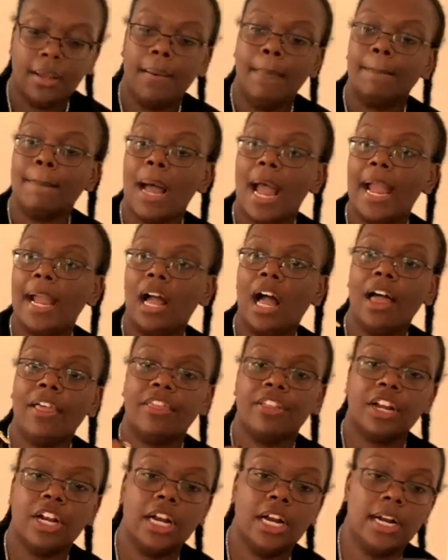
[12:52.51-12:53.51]
my
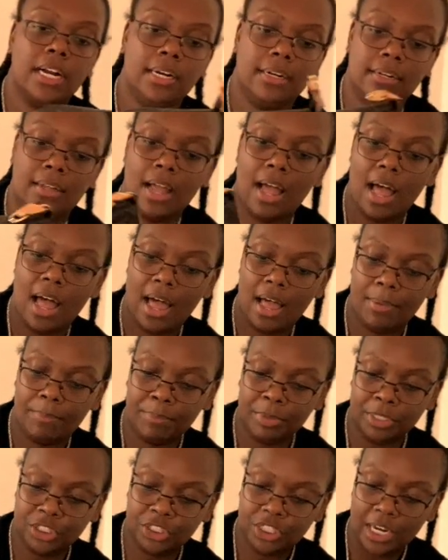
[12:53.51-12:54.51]
other uh,
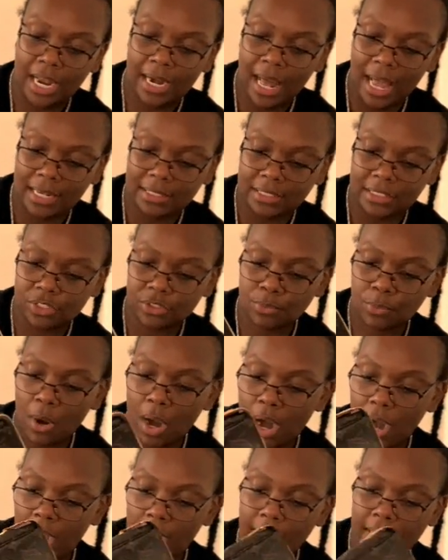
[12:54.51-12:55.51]
pochette
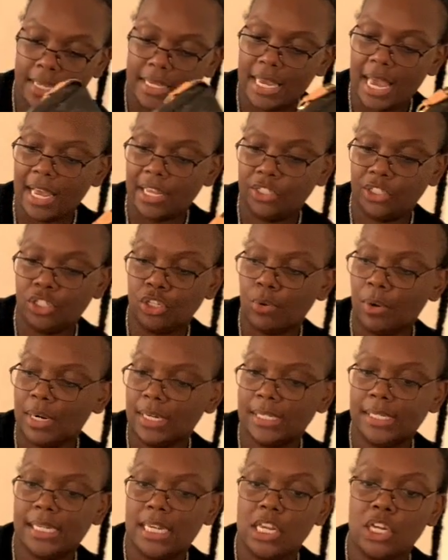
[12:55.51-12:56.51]
accessoire. Yes, you are
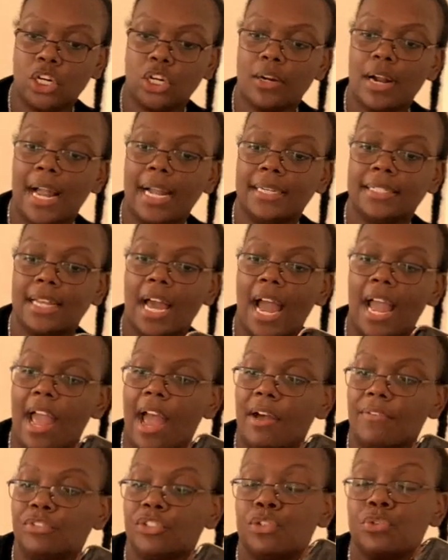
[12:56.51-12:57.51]
seeing correct. I
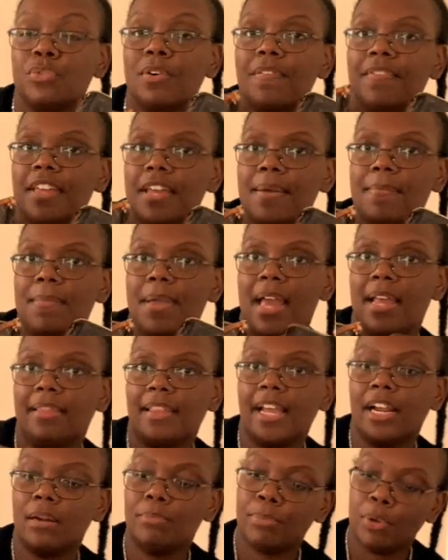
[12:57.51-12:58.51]
have two of them and
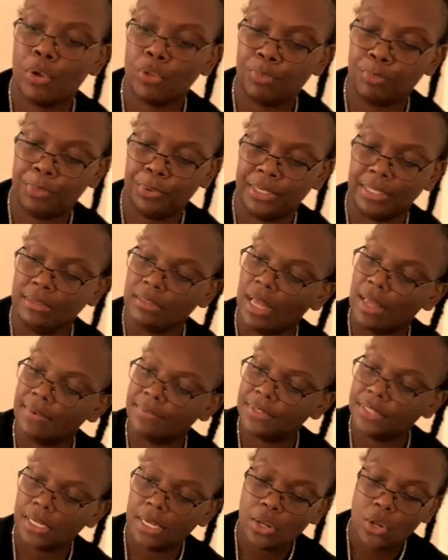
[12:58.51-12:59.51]
they are both
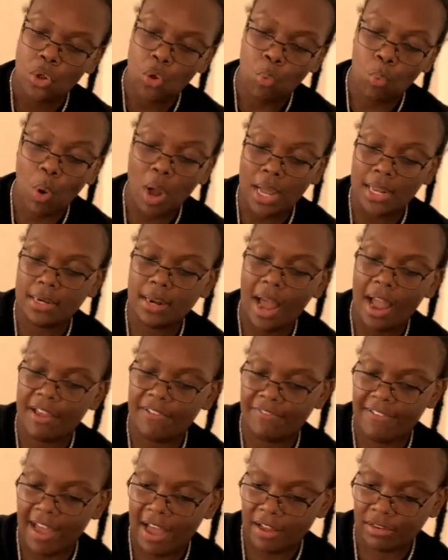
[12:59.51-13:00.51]
pre-loved. One I
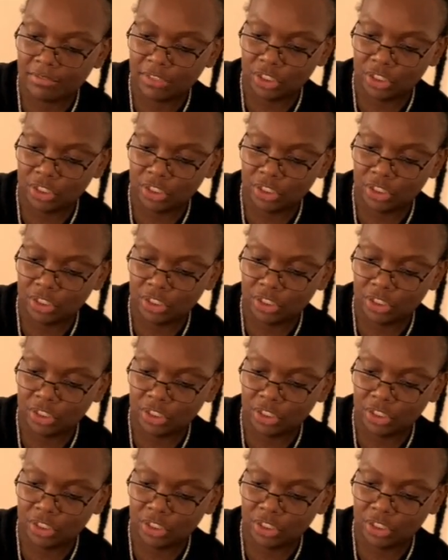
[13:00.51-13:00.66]
found